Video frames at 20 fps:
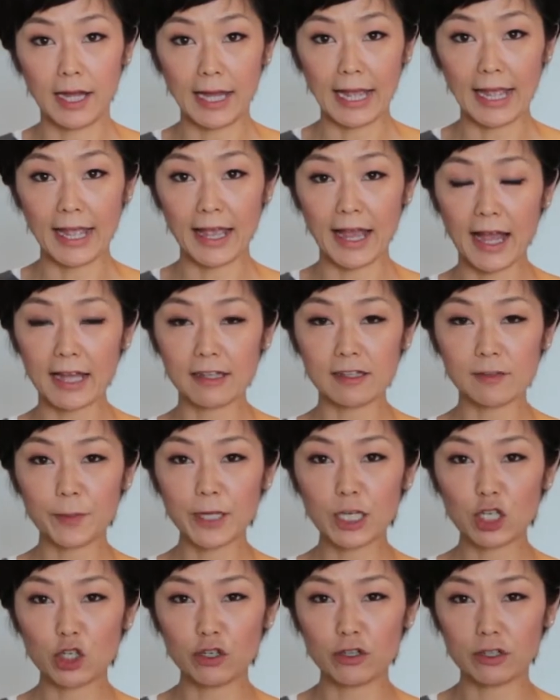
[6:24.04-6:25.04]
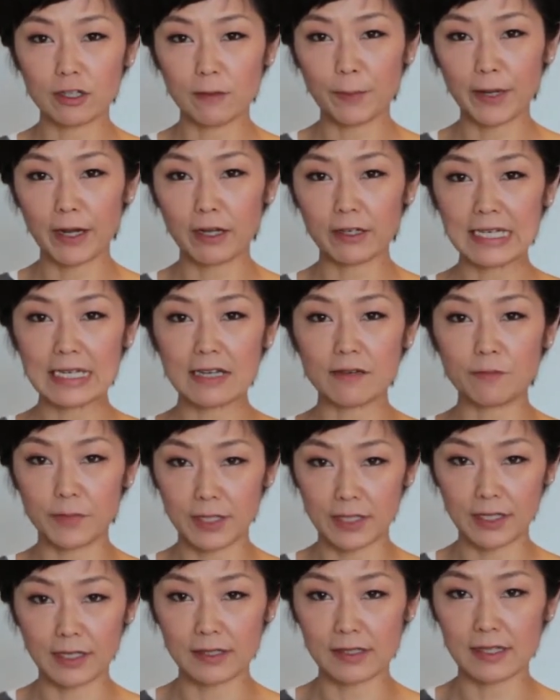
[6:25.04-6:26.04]
It has been cooked about 10
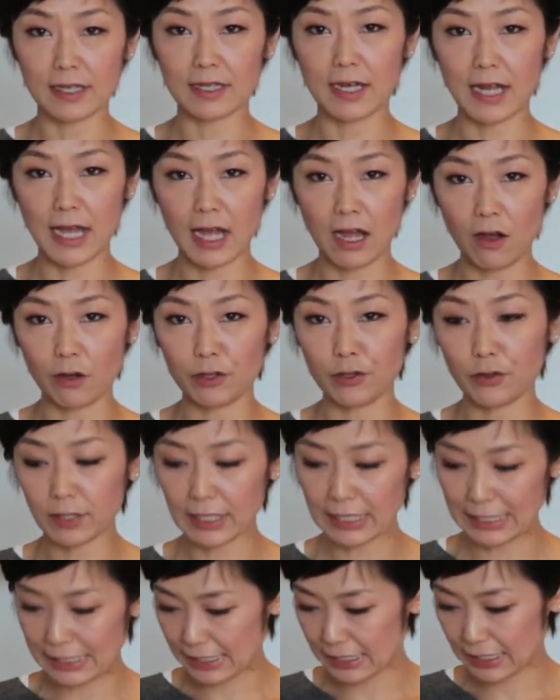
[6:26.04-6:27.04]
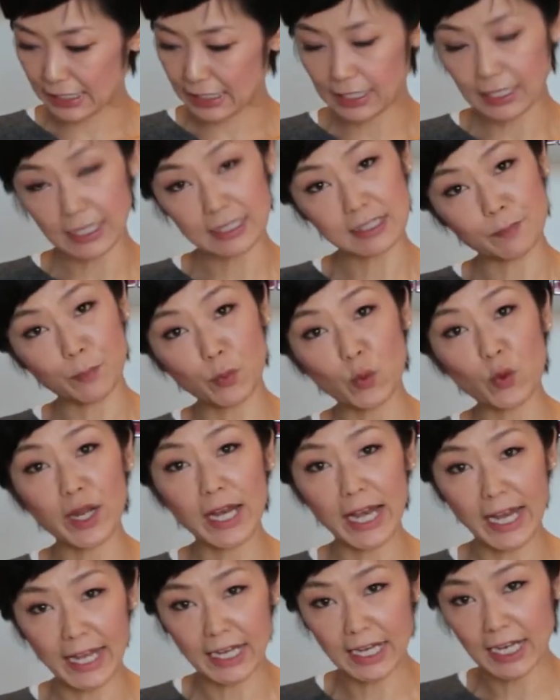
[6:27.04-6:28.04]
minutes and now you can see it's
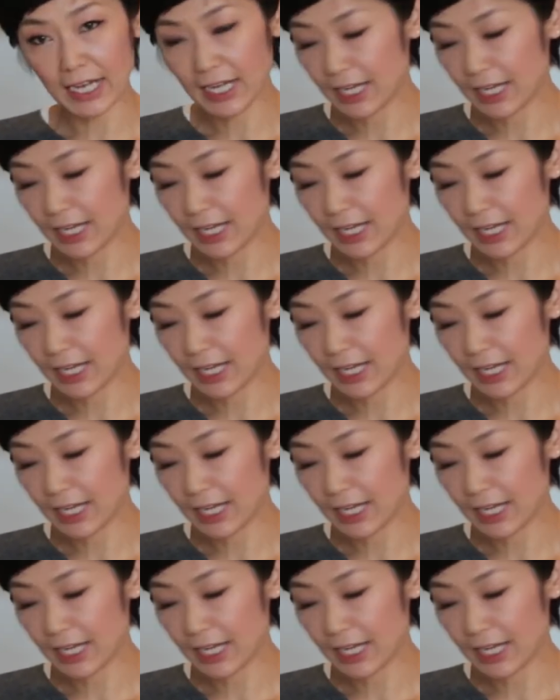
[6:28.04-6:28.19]
boiling.